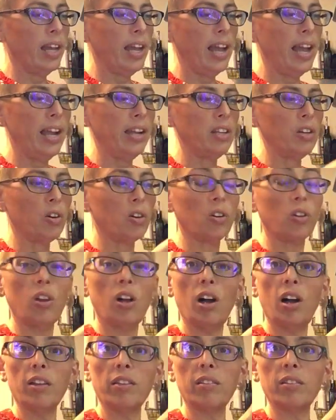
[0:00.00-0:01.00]
and your
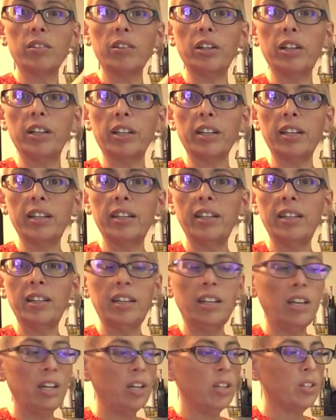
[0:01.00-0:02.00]
cloth, look.
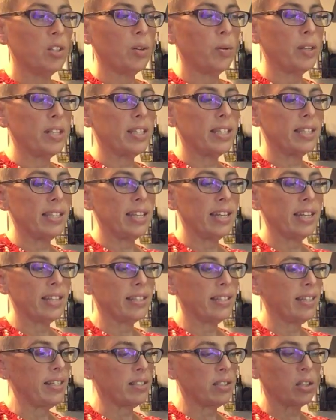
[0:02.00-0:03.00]
So it sticks,
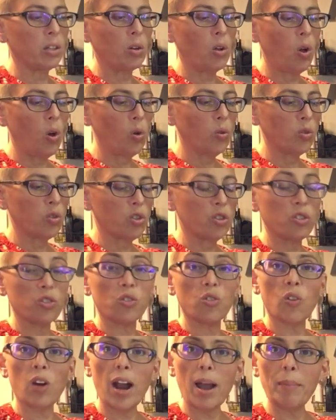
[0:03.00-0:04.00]
these little holes, just
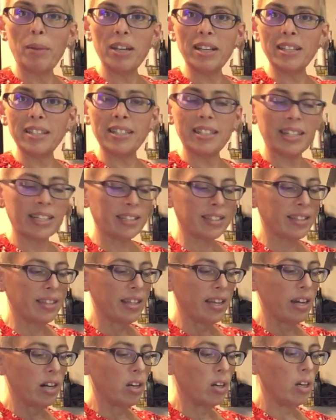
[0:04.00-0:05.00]
grab it, it sticks in
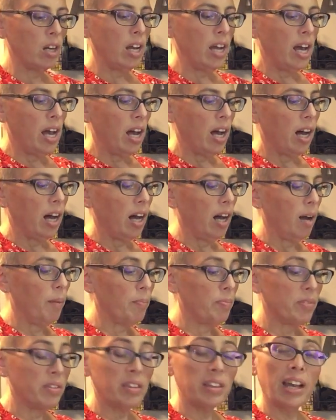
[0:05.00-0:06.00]
there.
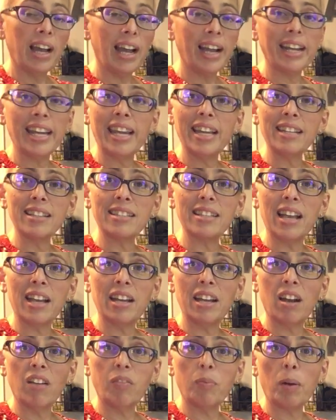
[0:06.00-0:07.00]
I can't say
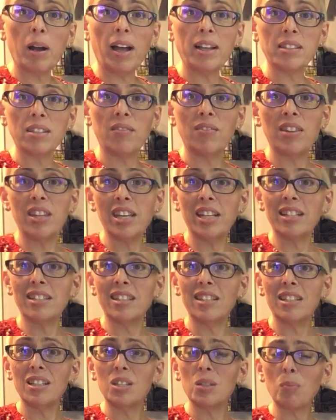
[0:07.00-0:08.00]
enough positive things.
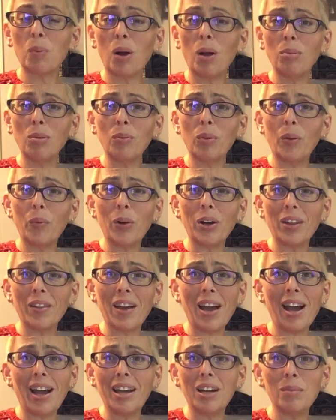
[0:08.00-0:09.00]
This is probably one of
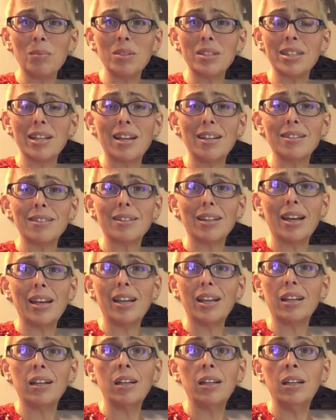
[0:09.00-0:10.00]
the items that is like